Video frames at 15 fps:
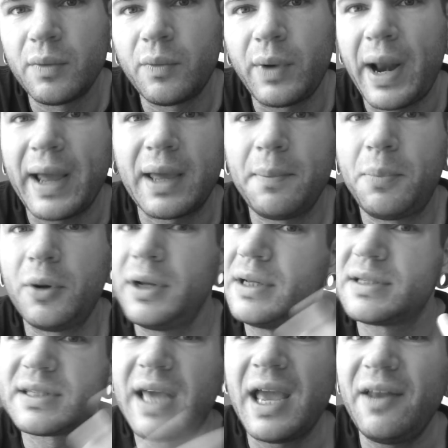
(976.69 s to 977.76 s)
When I could put
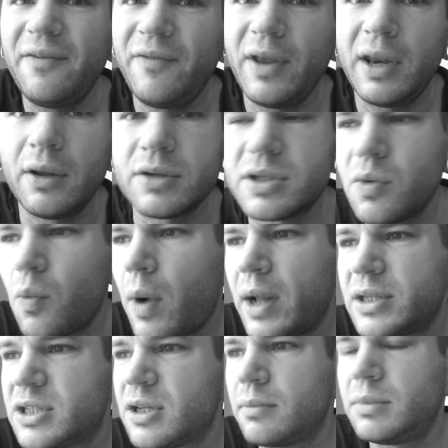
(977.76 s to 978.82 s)
in skate videos and
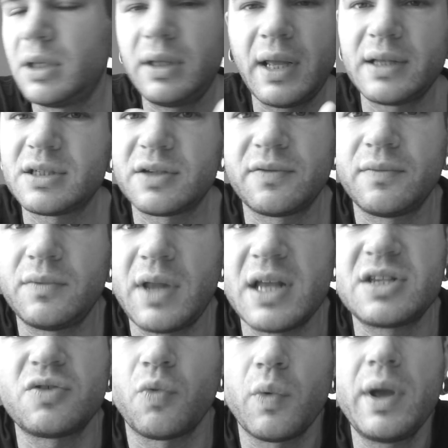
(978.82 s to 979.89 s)
watch something that's
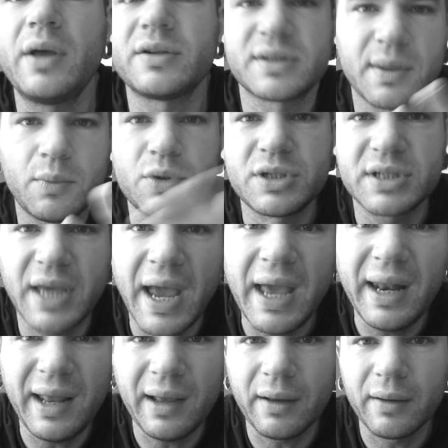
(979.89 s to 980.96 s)
that's real, someone
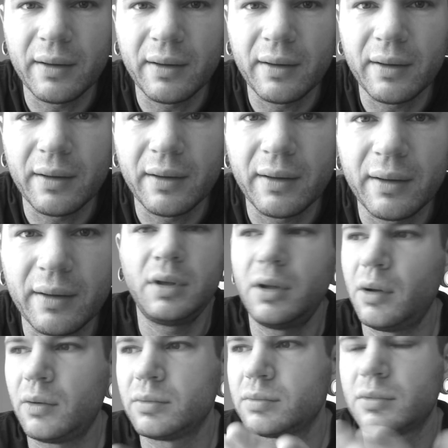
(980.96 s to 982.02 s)
skating, you
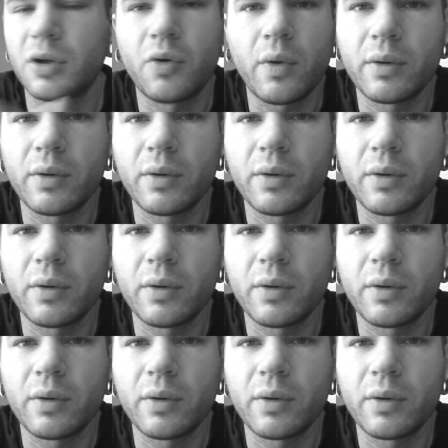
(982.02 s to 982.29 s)
know,